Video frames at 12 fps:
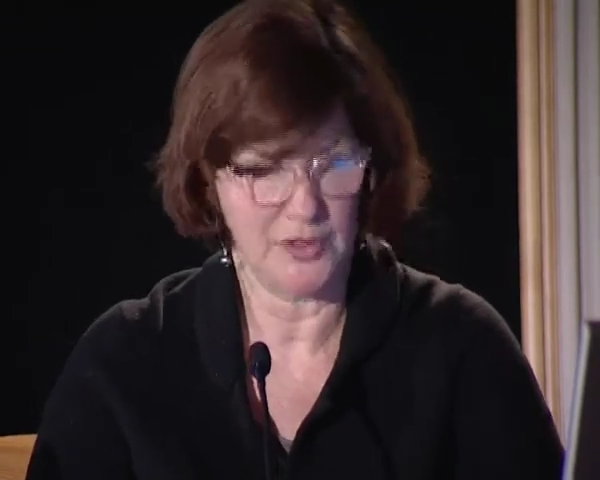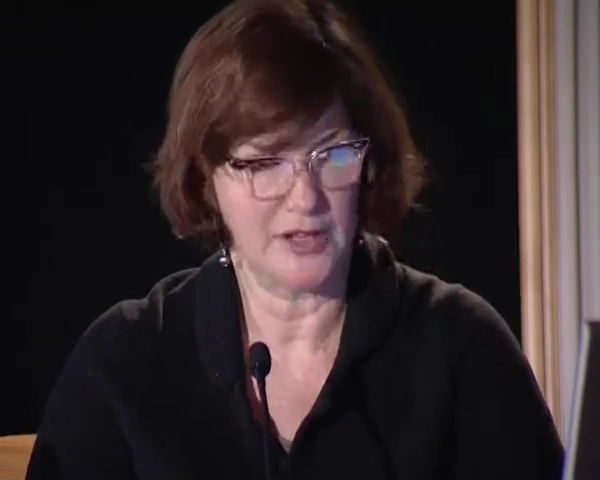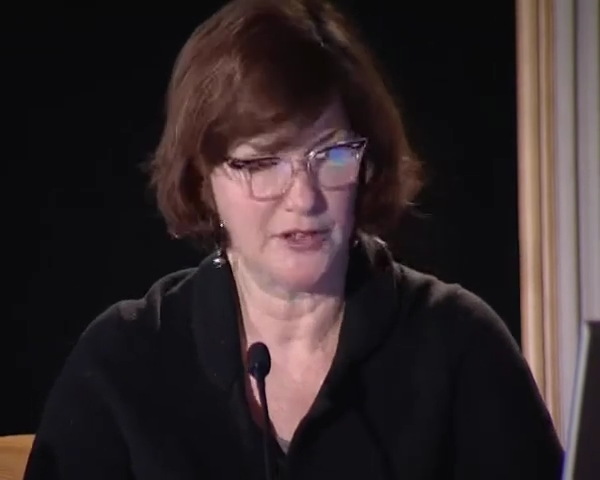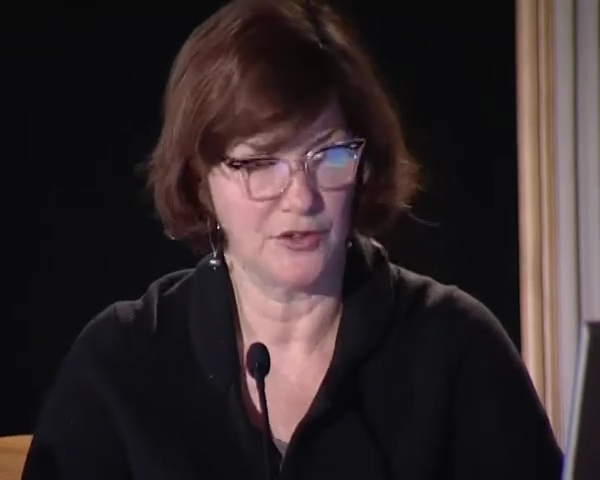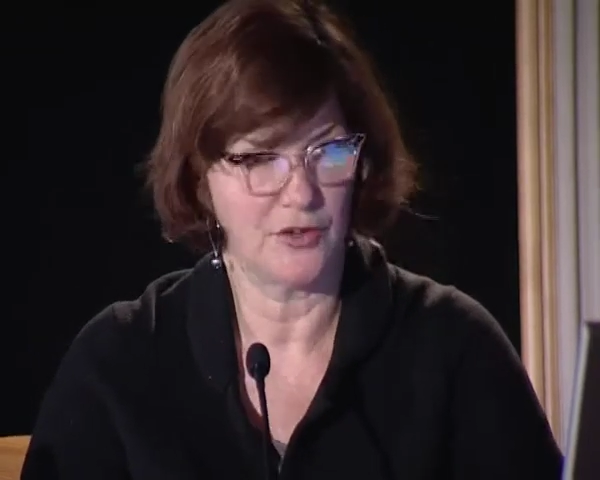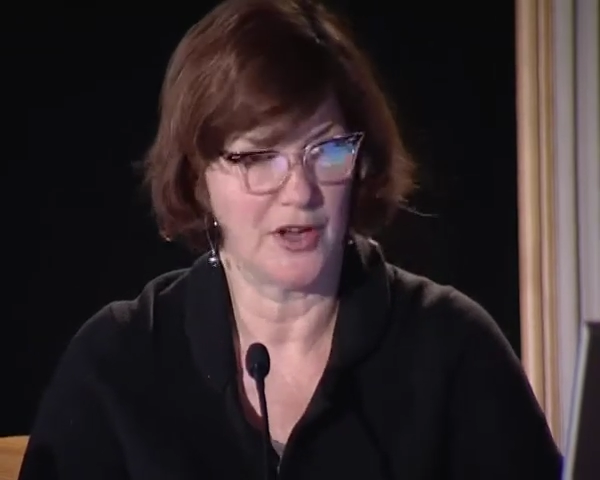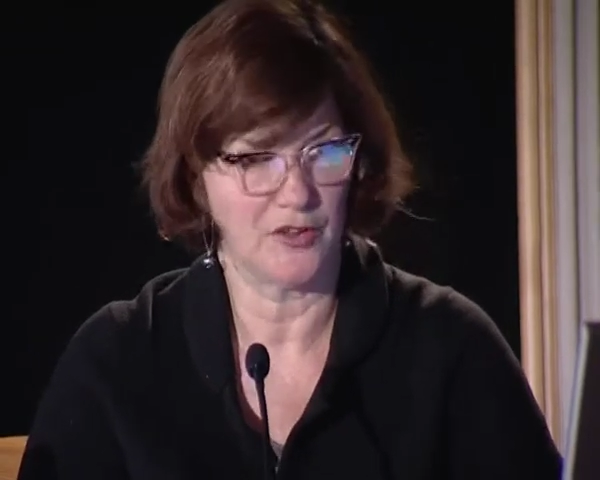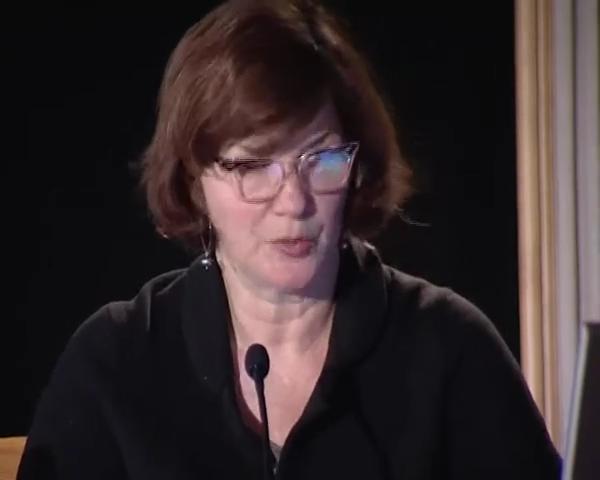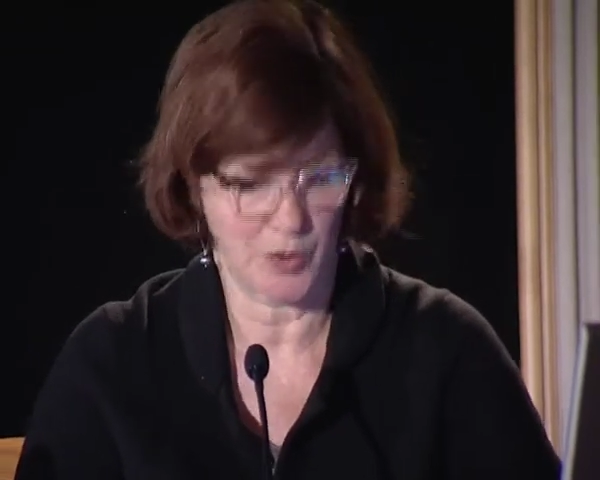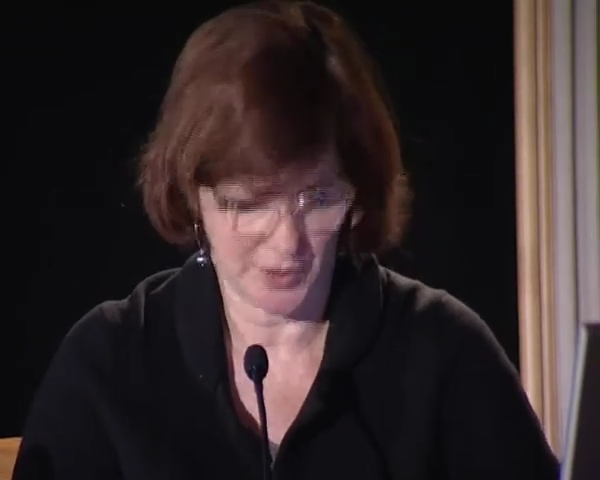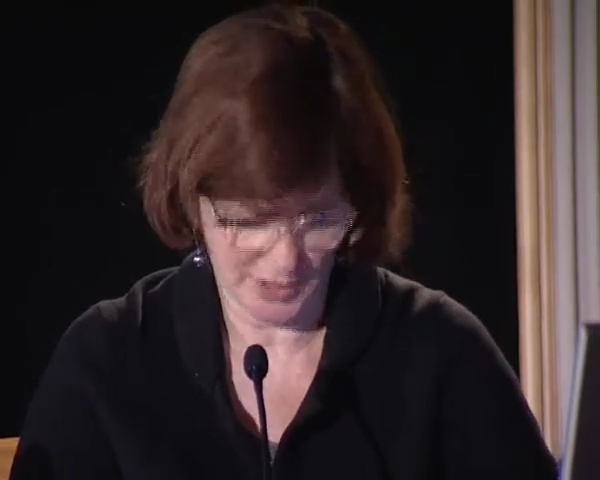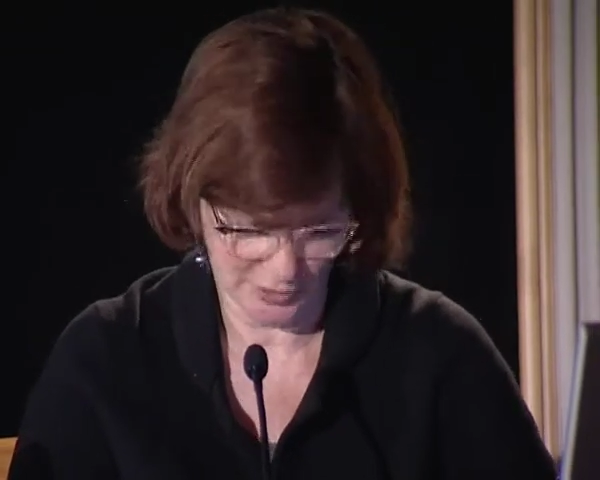London
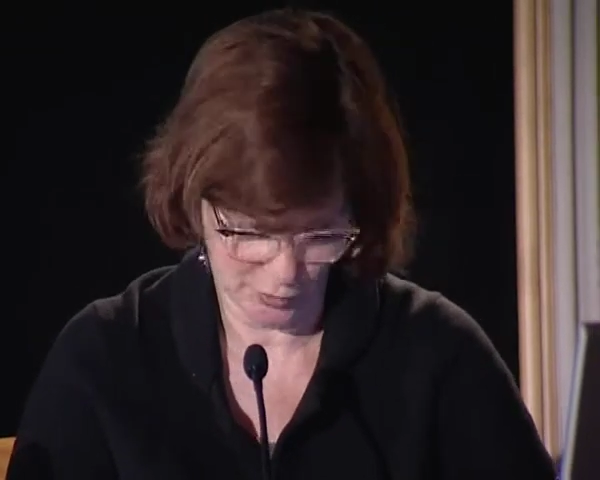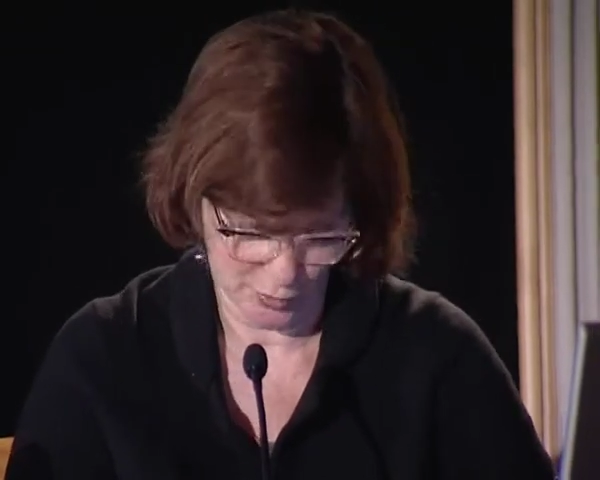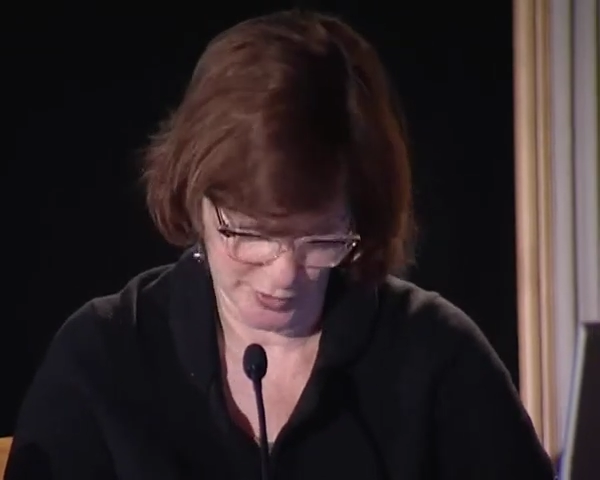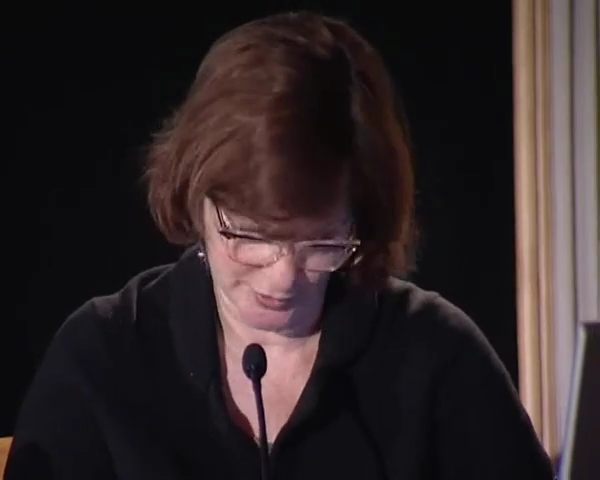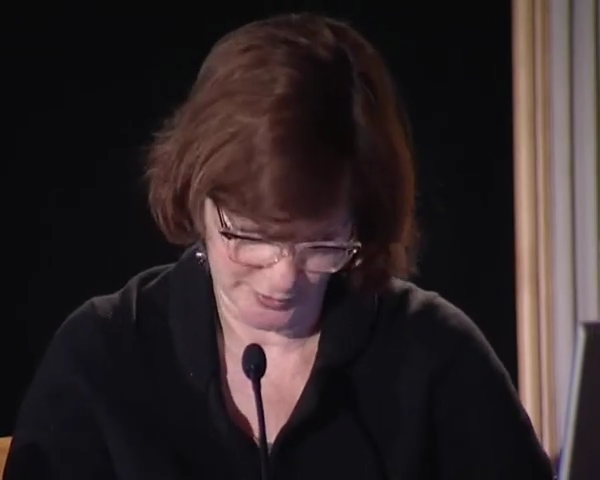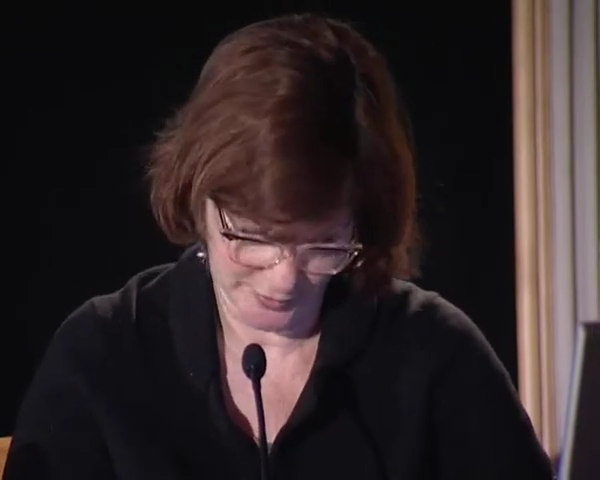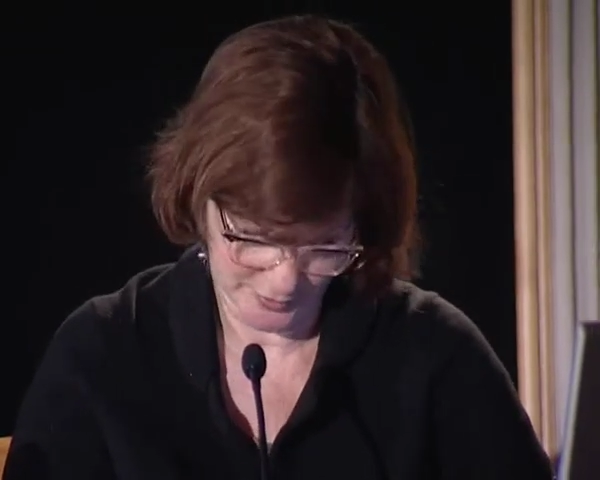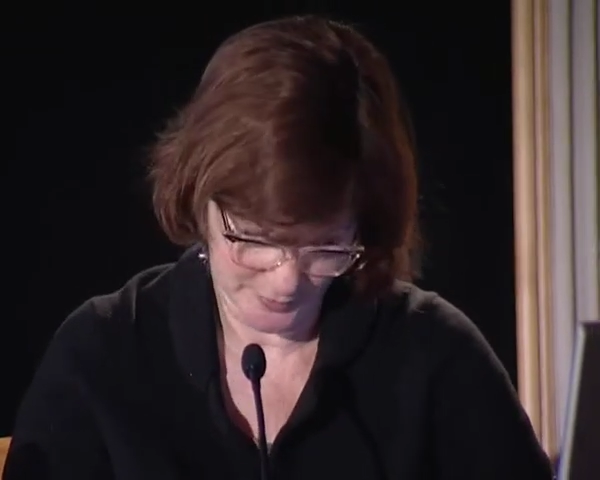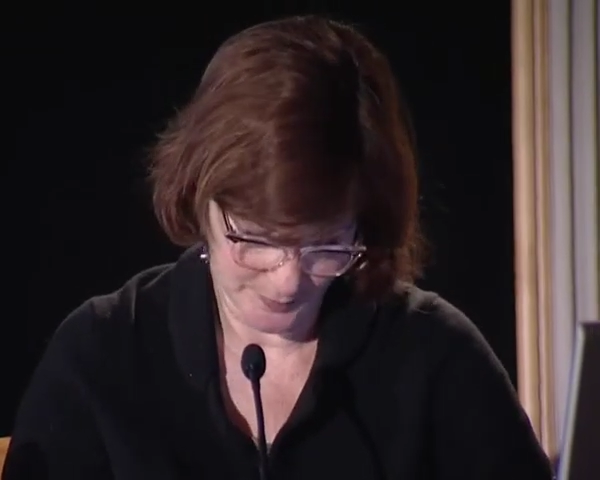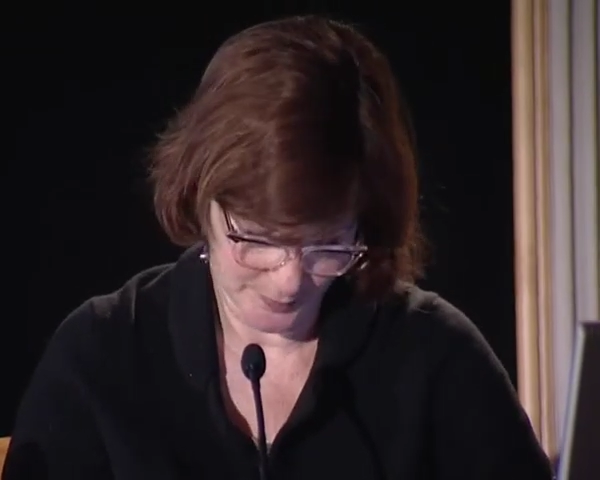Transport Headquarters.